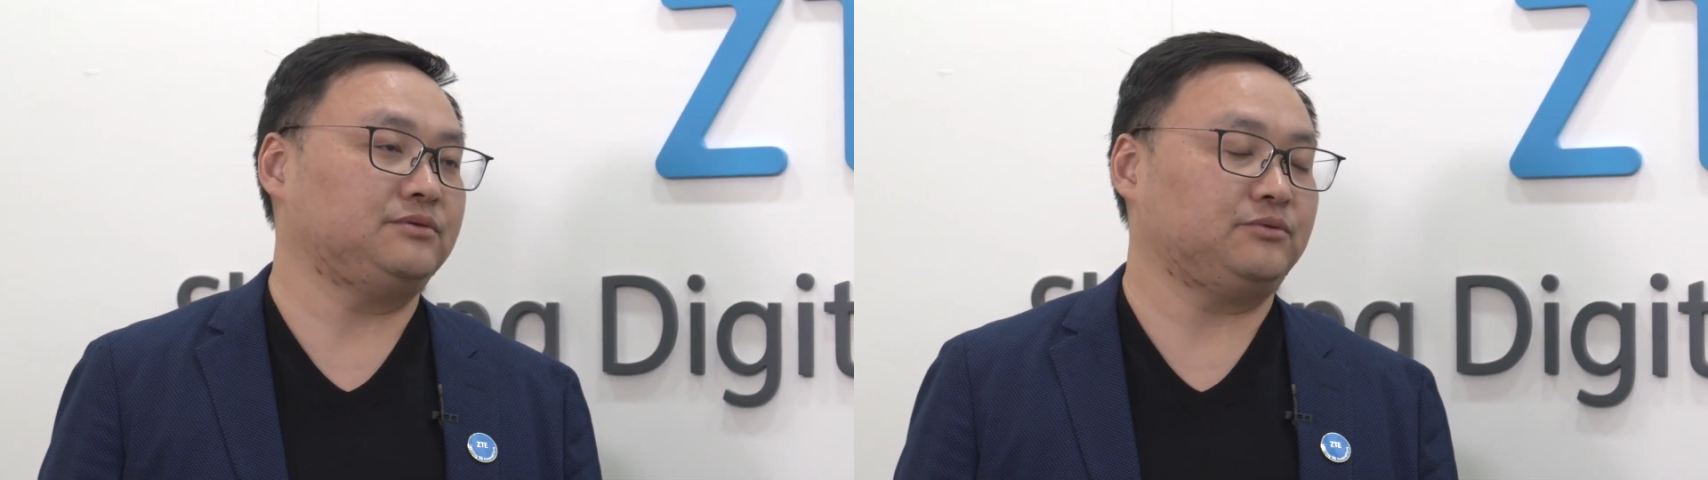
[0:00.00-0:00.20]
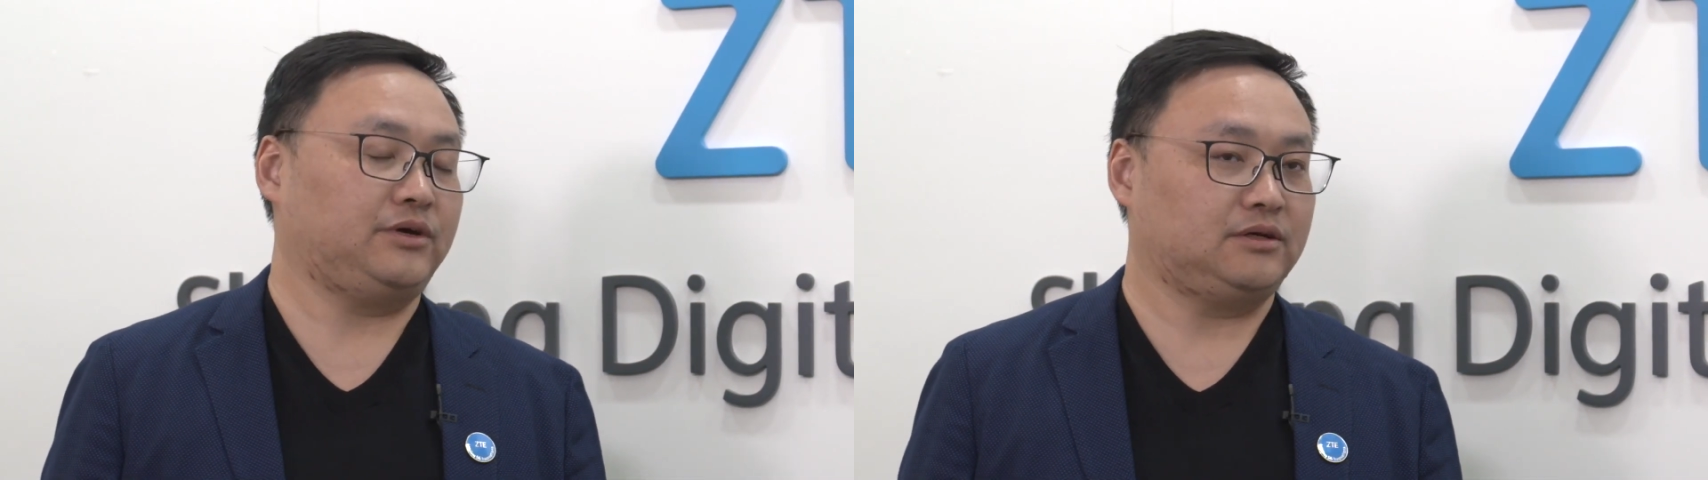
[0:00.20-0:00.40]

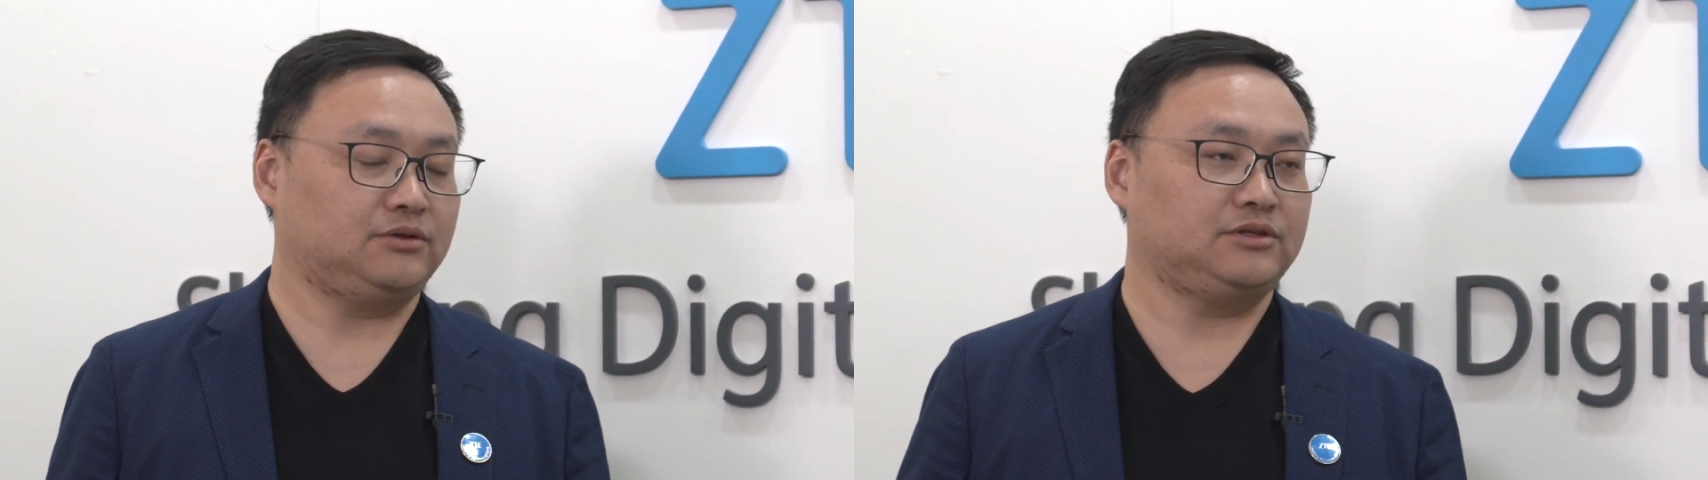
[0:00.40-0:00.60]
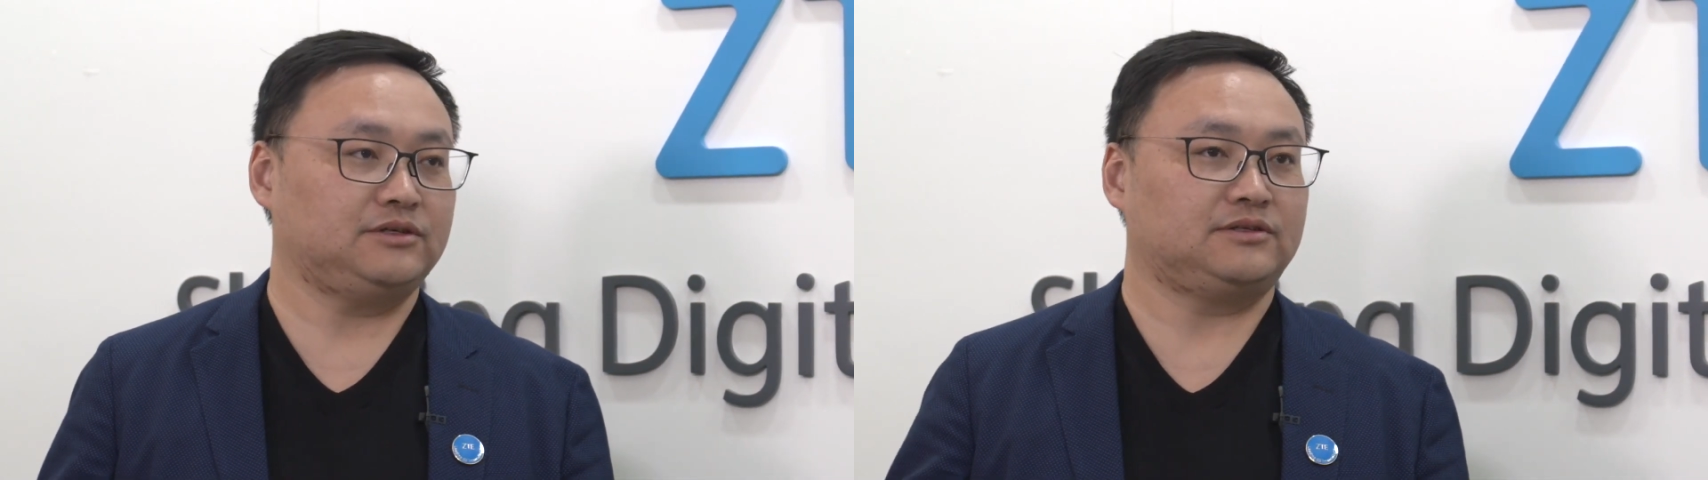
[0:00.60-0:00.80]
we are
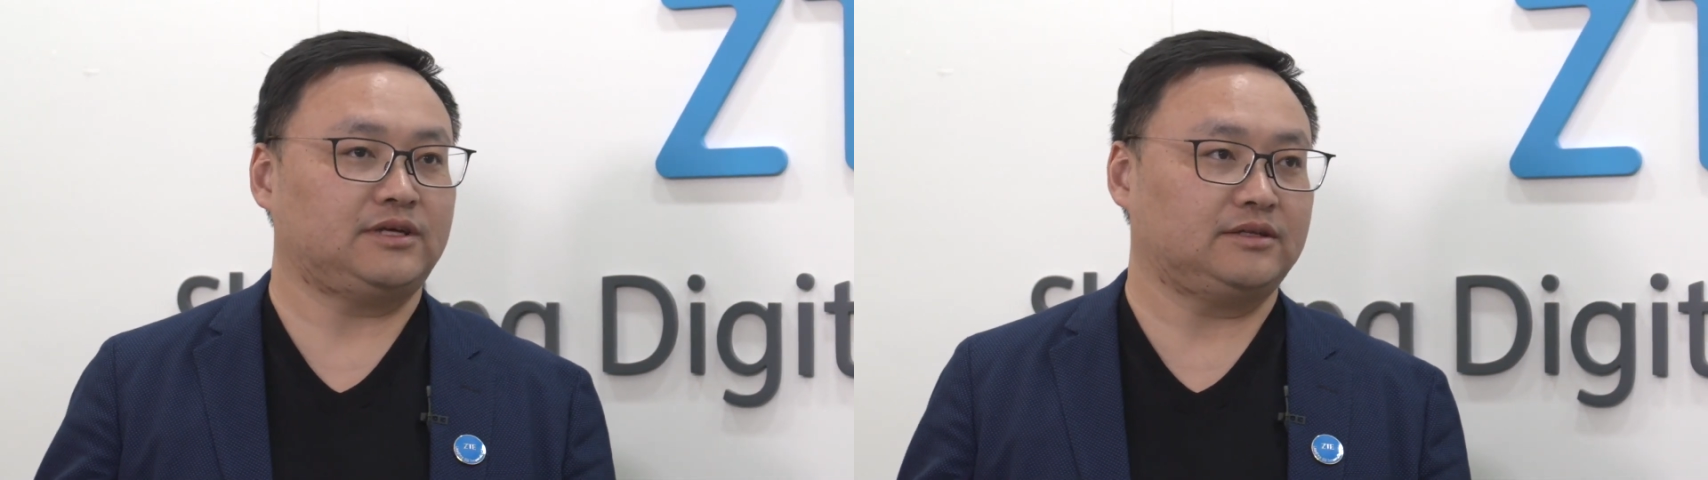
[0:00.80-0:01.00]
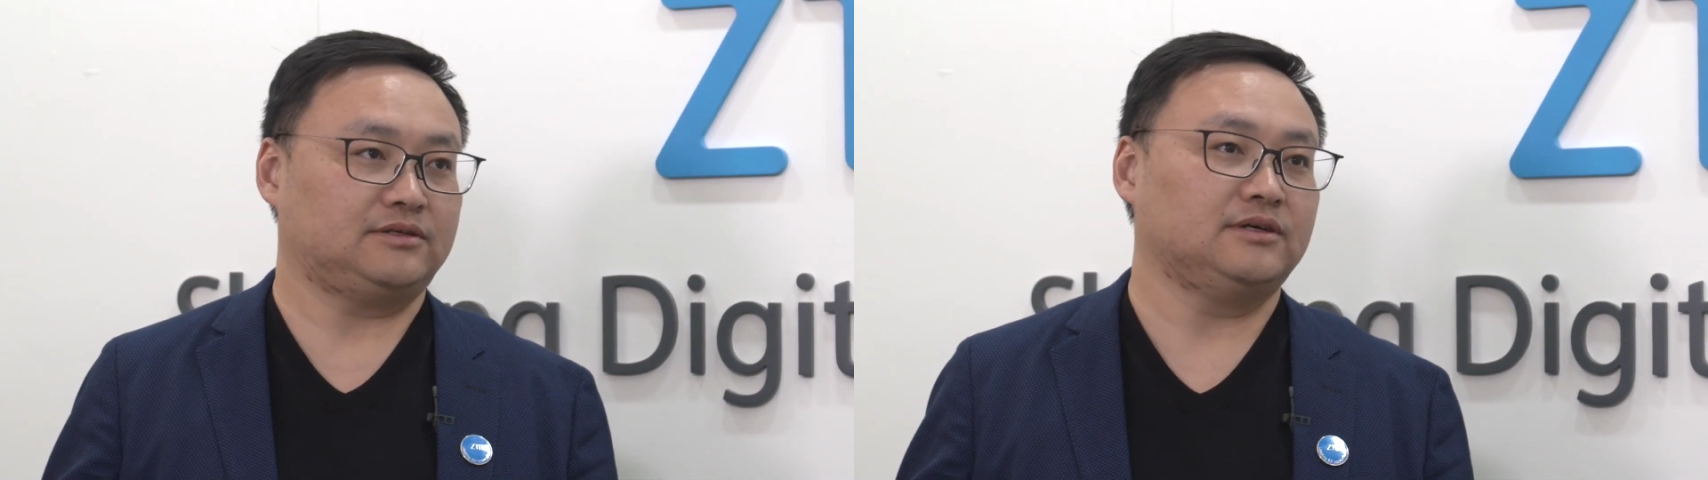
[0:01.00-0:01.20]
noticed
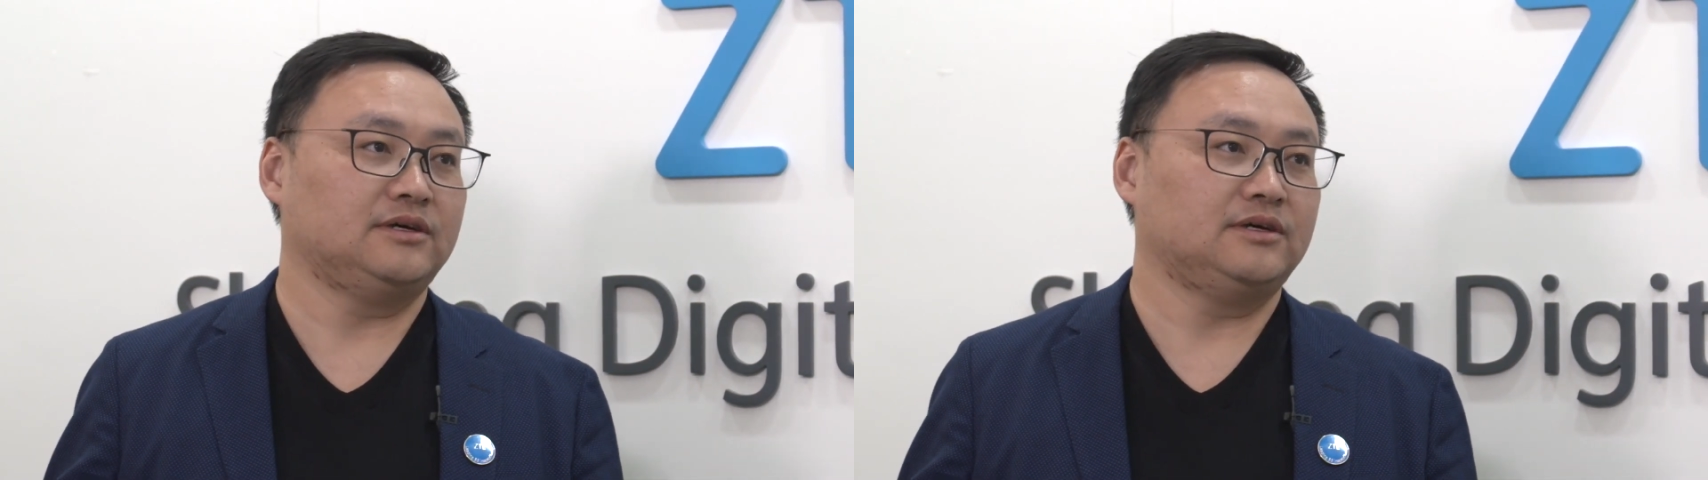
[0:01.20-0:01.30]
that